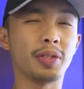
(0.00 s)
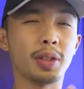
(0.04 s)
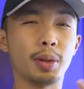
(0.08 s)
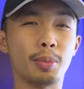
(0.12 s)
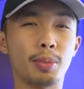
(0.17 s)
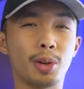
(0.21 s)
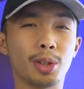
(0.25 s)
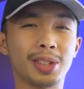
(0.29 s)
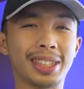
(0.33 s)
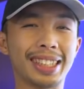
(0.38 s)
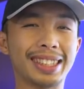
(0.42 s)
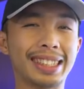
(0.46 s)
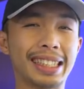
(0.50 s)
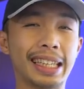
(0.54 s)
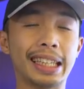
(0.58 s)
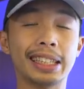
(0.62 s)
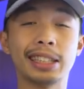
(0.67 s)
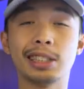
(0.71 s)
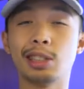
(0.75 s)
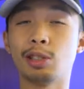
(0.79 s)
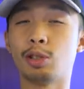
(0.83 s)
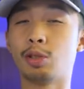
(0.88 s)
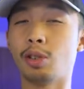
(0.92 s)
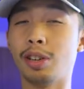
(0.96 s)
of the most
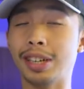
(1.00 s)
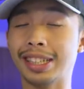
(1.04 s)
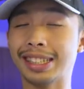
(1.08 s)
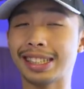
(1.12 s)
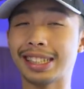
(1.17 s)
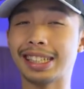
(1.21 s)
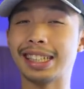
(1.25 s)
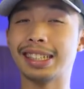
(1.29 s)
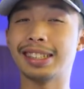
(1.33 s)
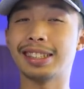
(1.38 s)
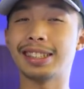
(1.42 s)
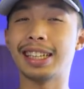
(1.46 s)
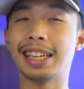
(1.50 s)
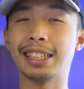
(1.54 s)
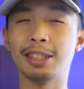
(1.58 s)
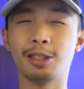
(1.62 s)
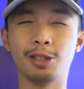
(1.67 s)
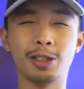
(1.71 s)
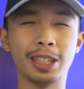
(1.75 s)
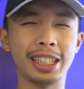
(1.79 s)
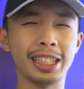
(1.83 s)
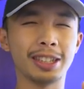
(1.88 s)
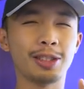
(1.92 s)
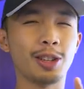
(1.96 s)
essential drawing skills that
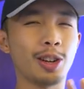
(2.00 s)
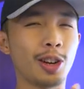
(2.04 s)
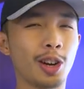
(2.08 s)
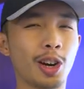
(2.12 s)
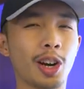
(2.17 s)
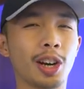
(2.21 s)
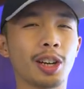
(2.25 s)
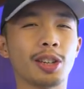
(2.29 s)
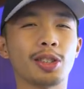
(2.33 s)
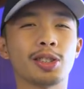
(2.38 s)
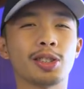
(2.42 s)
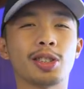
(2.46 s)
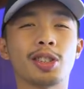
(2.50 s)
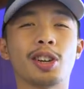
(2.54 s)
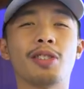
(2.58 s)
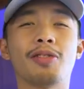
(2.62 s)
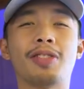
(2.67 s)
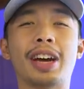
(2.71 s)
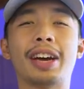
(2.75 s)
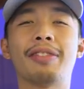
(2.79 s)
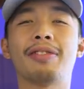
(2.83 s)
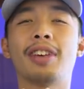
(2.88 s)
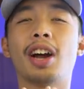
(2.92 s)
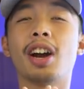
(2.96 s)
you need to learn to
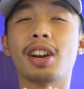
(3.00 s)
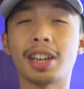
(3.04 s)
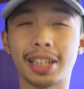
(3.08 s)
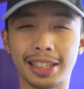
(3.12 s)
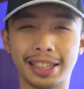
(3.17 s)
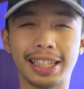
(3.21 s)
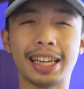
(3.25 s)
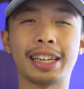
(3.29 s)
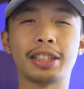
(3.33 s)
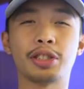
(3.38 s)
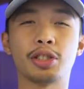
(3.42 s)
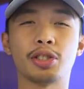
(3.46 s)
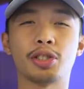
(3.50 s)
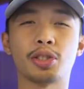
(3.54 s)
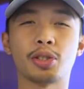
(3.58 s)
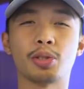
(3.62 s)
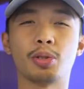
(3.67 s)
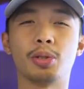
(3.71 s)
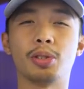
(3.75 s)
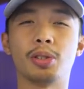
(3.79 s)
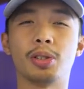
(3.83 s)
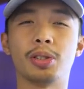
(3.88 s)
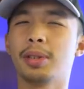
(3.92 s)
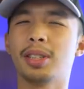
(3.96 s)
survive architectural
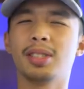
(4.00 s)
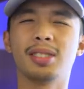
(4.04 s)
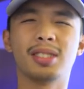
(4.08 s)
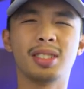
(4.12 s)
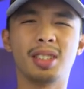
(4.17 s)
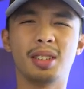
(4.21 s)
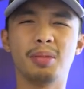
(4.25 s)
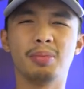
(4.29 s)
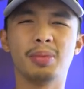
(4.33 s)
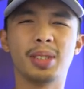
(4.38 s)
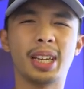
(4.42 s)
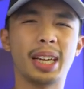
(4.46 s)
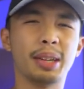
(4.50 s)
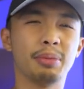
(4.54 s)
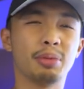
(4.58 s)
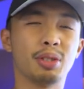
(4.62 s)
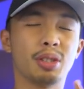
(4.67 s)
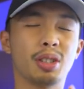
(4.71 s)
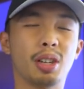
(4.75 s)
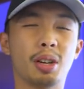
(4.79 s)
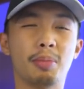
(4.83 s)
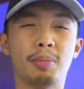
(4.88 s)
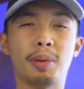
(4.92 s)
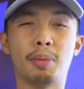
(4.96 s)
school, because sometimes
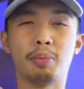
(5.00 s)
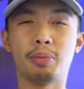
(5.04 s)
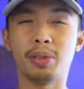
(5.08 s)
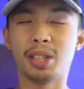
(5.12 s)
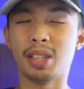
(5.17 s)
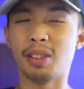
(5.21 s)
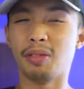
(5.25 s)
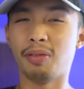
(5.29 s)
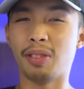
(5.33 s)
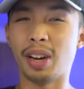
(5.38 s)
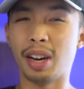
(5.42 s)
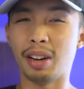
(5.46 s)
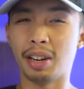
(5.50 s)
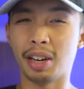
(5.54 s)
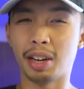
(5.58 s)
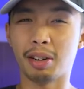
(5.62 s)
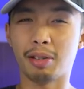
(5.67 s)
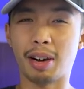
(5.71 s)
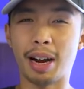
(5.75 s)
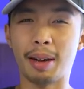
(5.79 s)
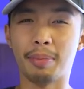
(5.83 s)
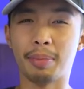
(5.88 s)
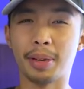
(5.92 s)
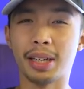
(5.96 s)
you come up with a very
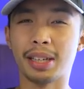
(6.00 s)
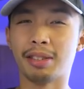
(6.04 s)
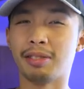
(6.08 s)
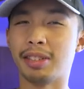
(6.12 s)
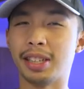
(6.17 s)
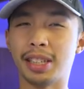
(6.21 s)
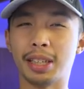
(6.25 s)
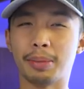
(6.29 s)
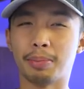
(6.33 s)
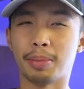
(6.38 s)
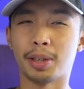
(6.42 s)
crappy 3D